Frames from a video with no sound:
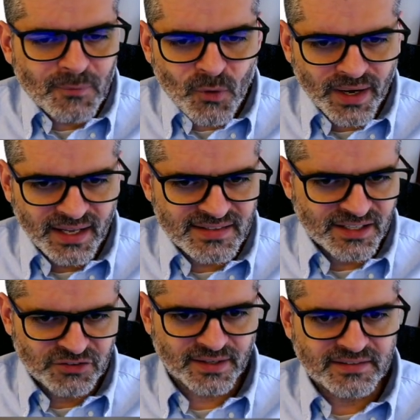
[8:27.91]
way that
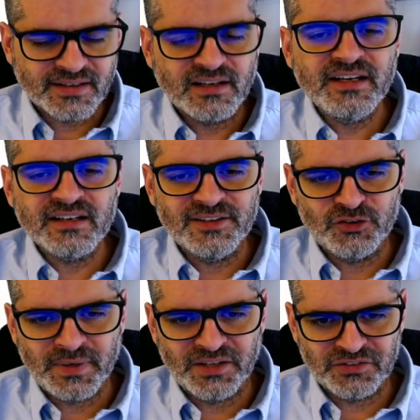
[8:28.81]
is not clearly
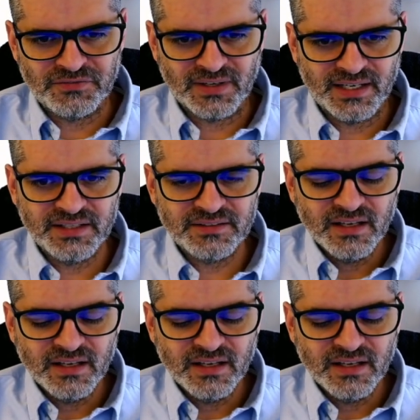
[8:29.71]
specified